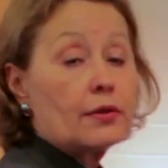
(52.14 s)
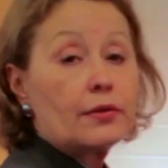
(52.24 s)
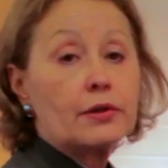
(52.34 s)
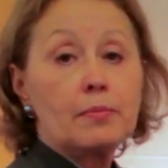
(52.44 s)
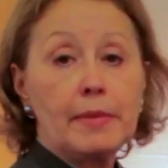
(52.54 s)

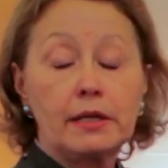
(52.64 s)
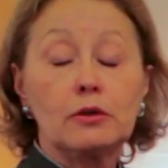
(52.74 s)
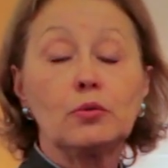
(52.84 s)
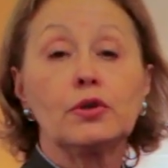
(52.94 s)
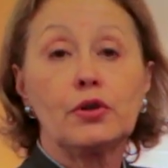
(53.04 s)
The
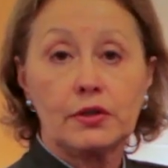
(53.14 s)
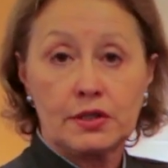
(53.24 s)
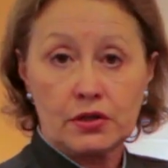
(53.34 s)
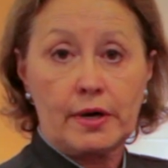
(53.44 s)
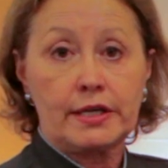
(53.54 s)
metal will not
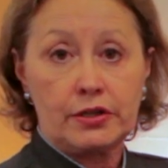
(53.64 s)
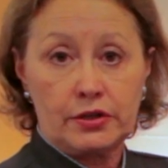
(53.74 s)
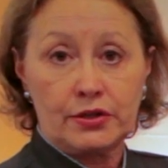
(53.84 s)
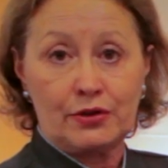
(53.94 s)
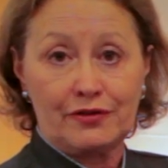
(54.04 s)
scratch the
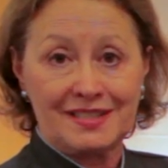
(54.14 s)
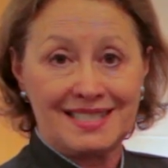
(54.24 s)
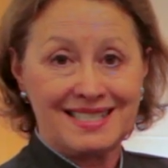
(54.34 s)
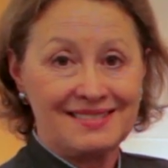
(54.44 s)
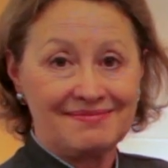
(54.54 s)
surface.